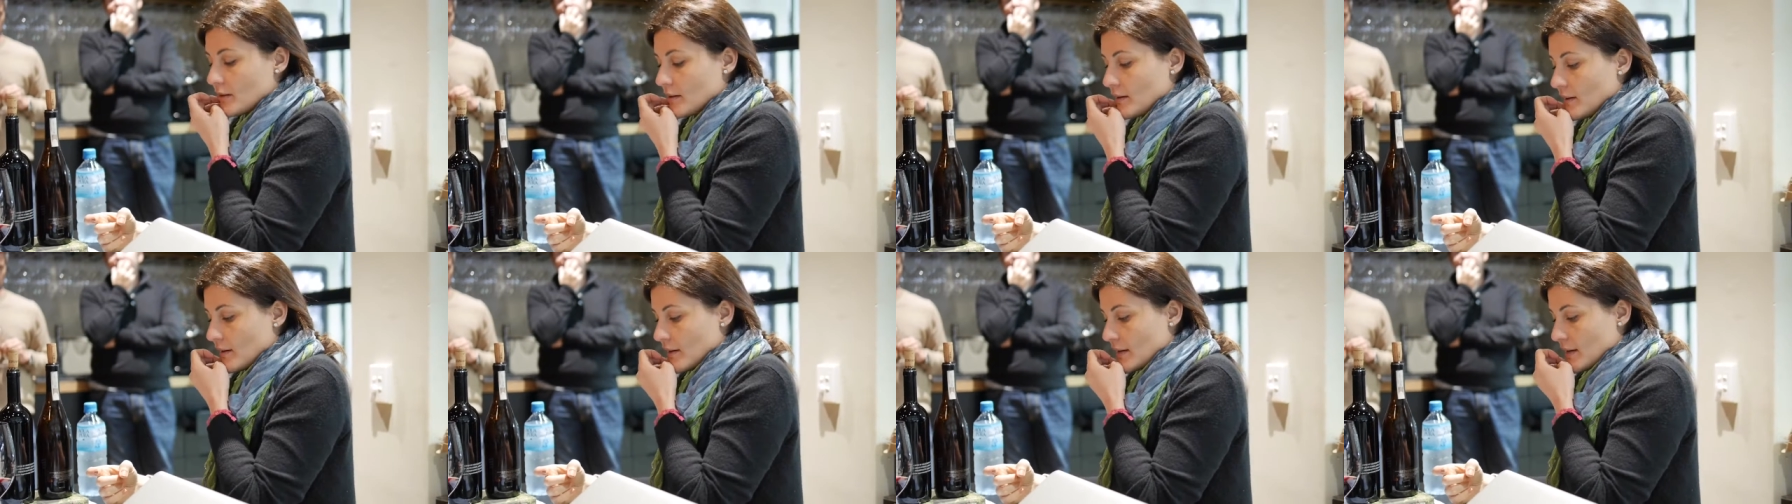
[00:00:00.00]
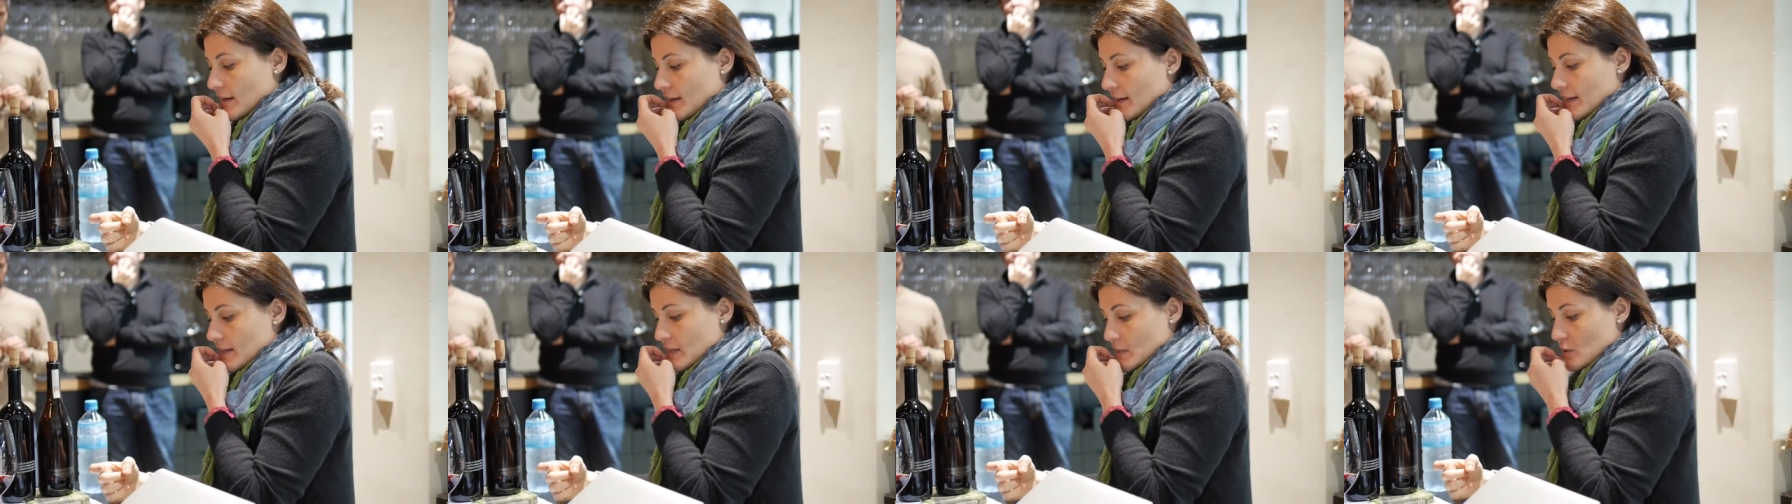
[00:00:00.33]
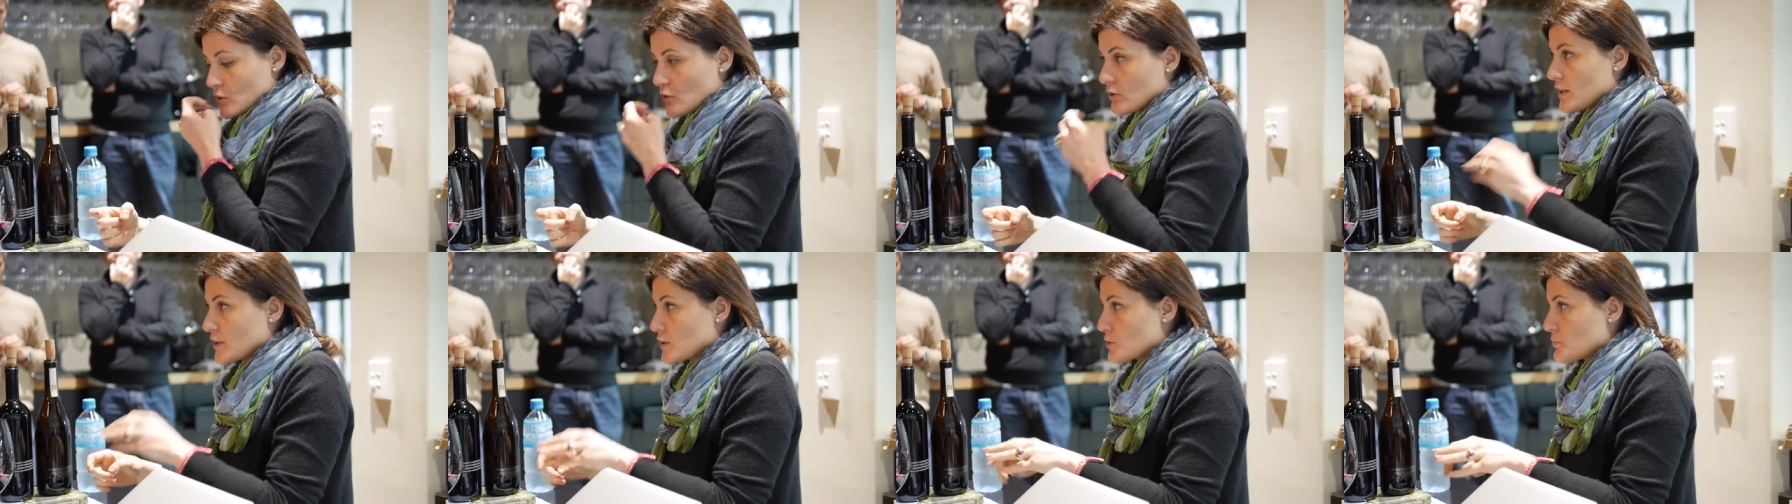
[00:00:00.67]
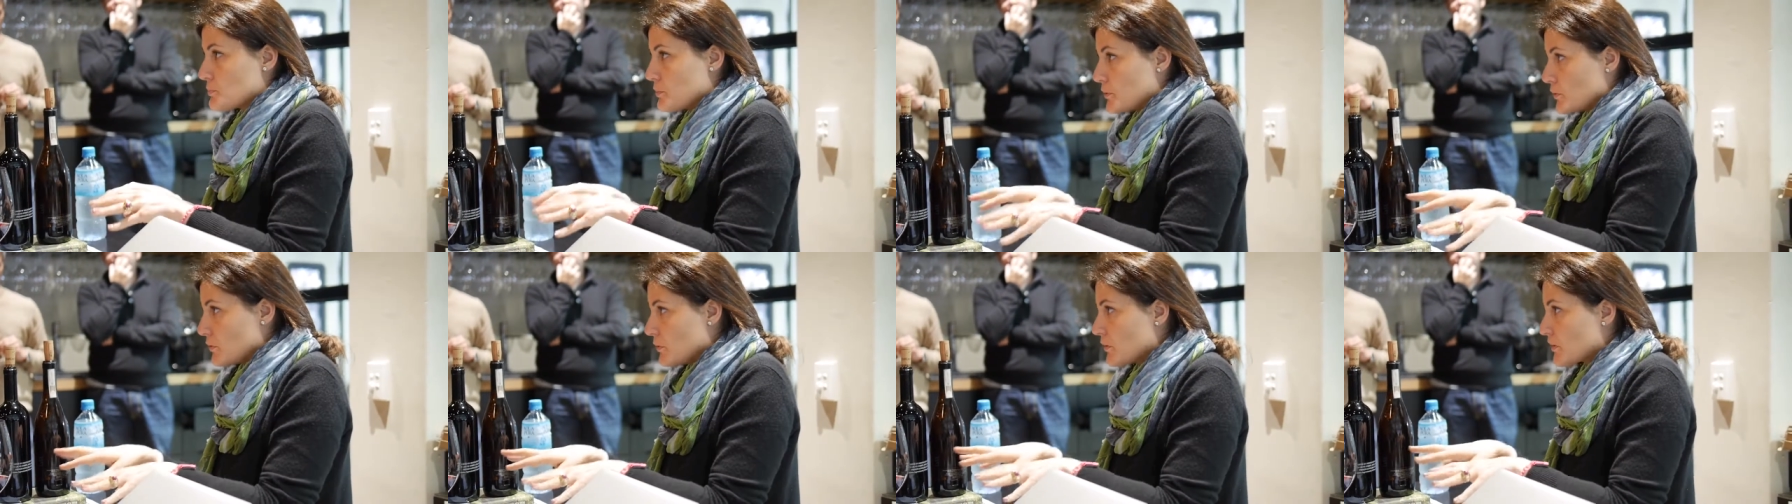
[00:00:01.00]
Uh, is going to
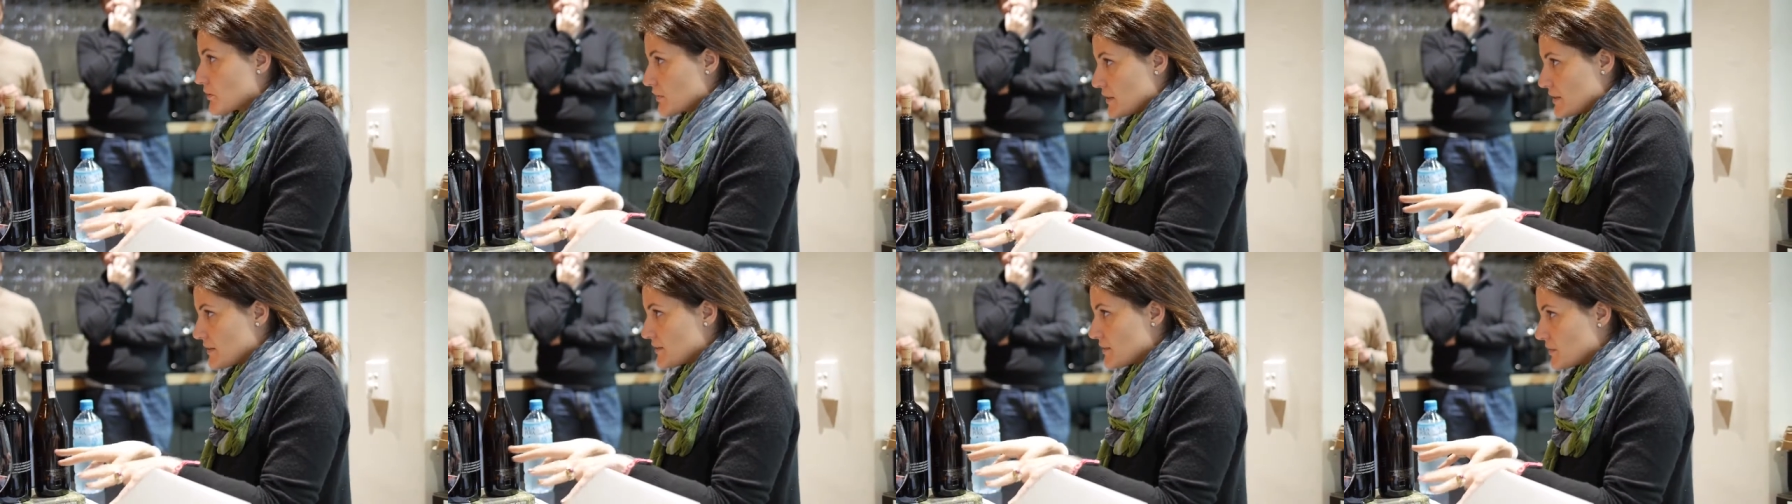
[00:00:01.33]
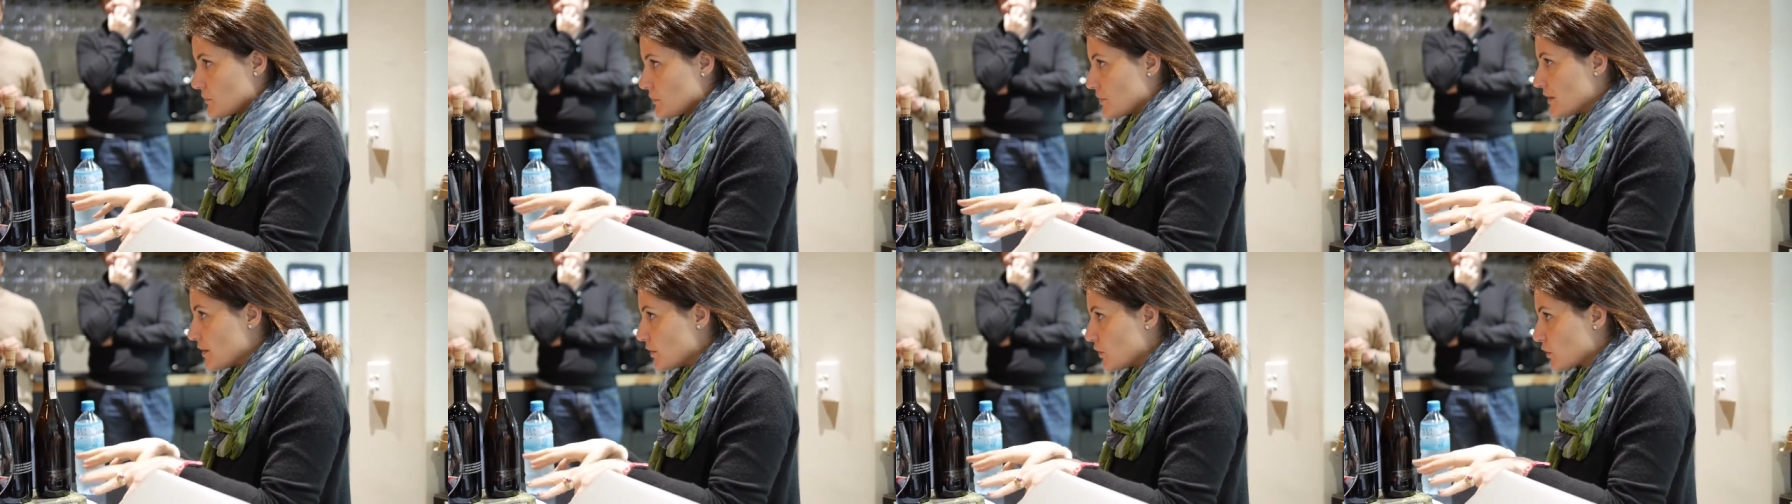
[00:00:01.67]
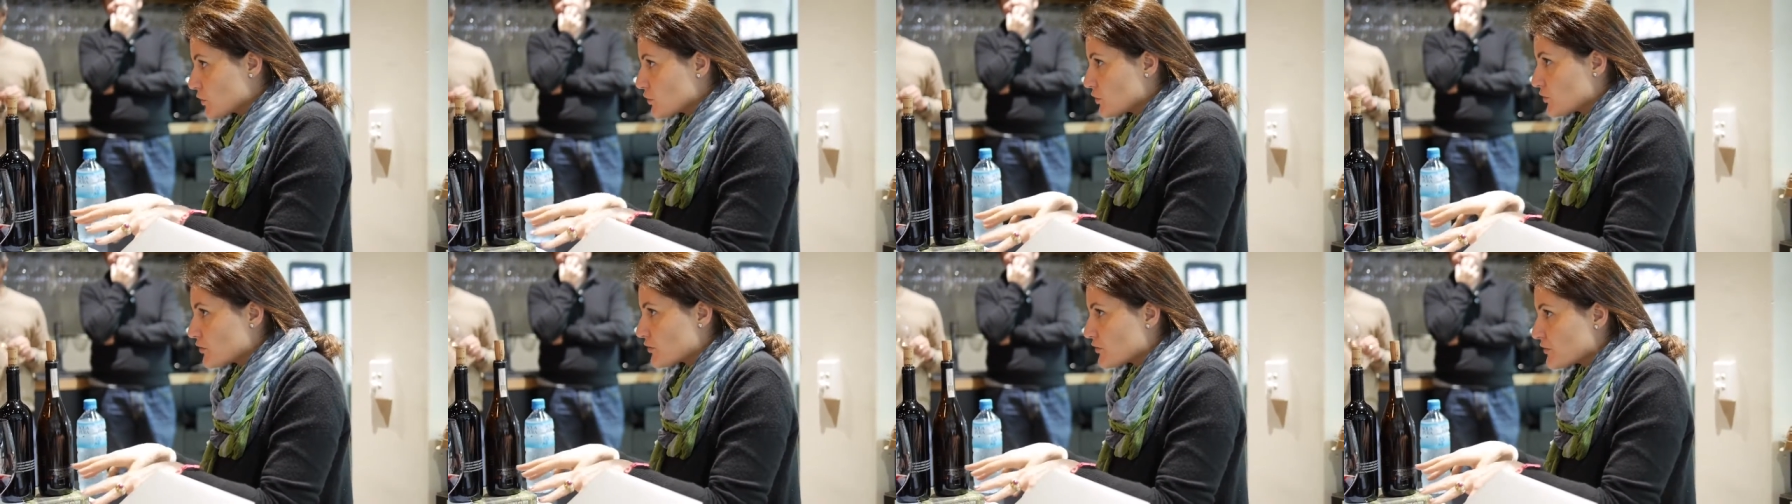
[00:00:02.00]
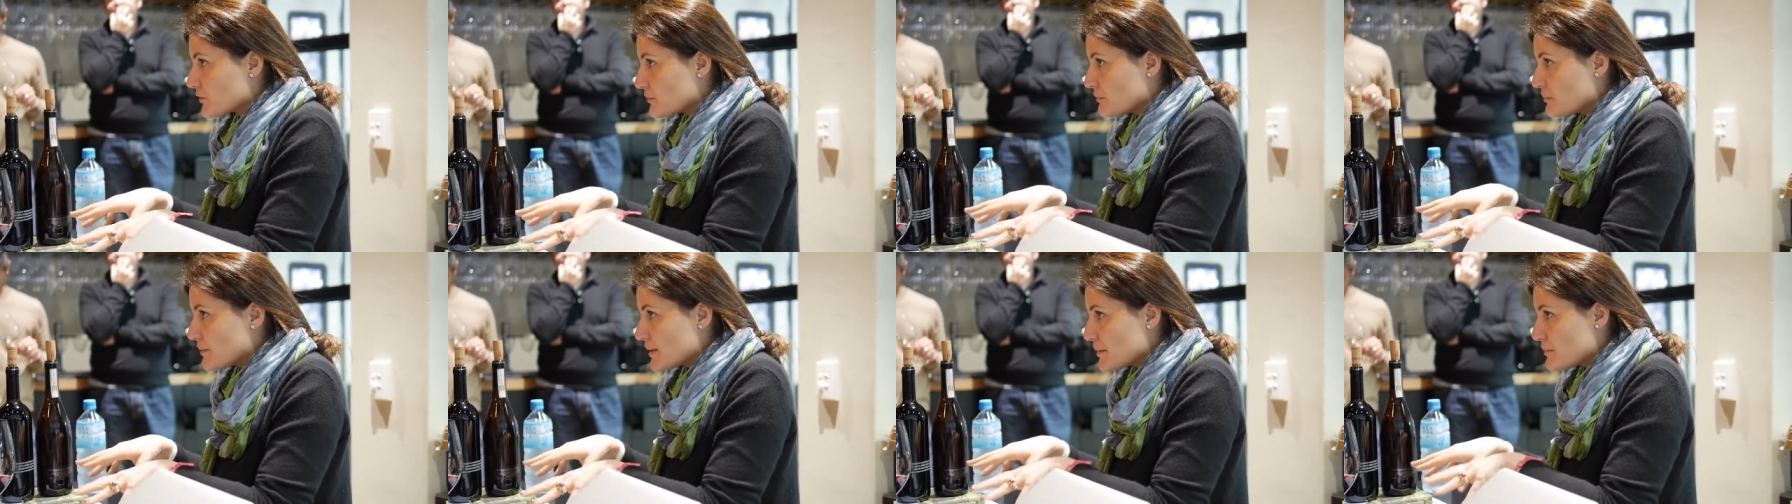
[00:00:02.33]
explore it uh, with a lot of
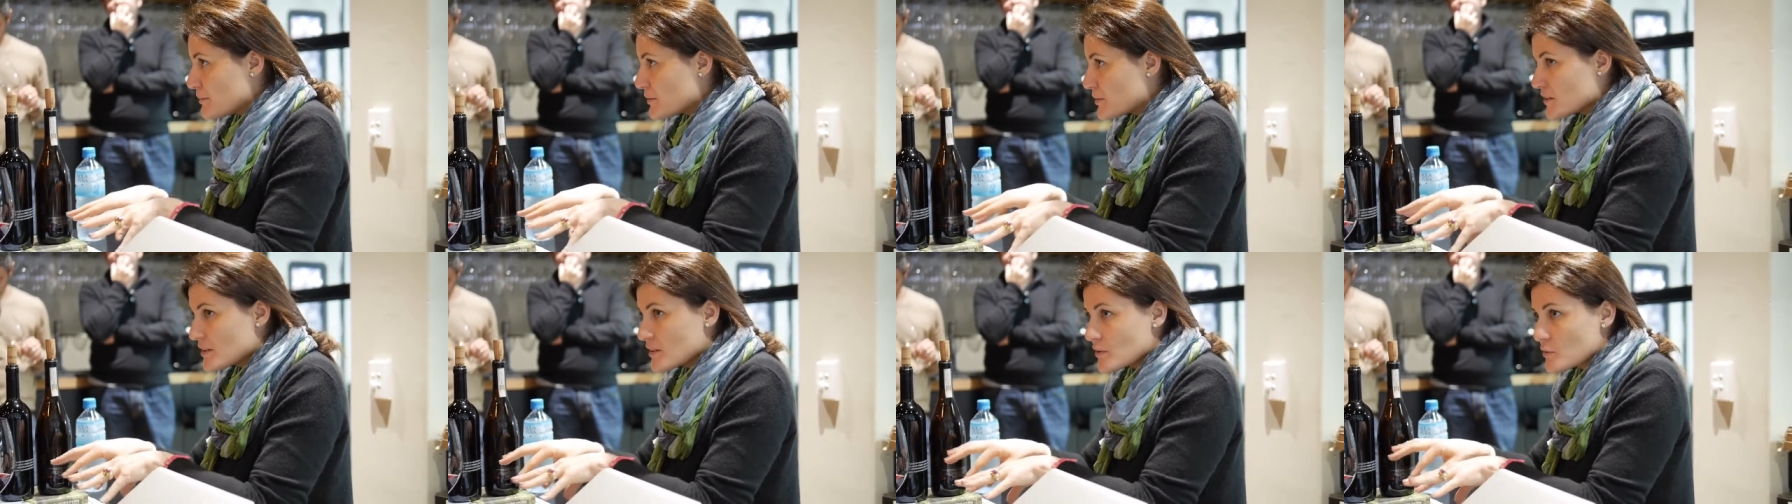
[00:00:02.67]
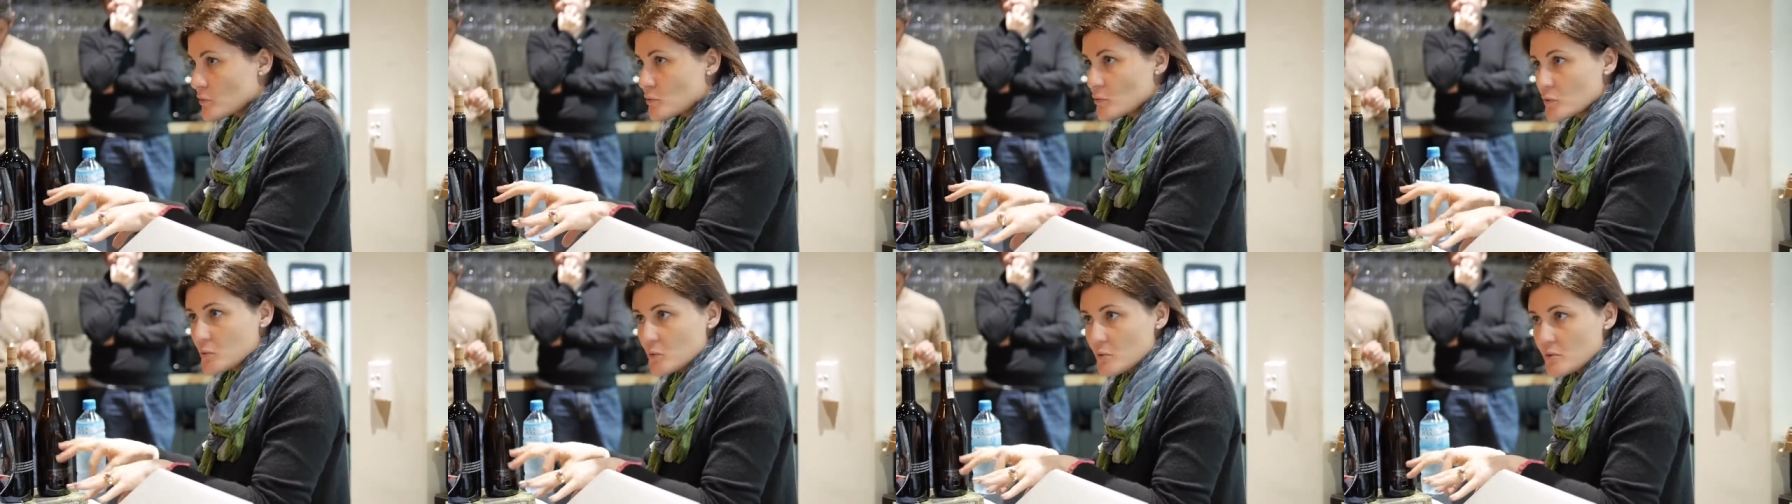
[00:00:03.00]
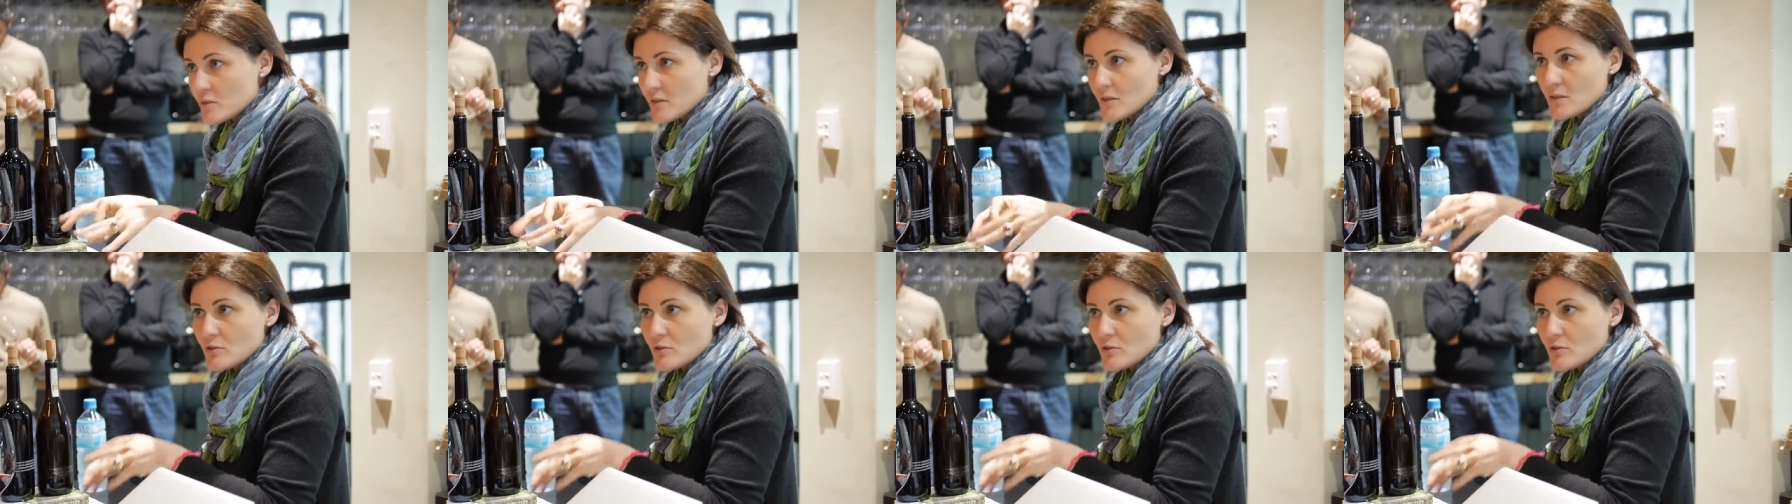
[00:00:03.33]
baby roots.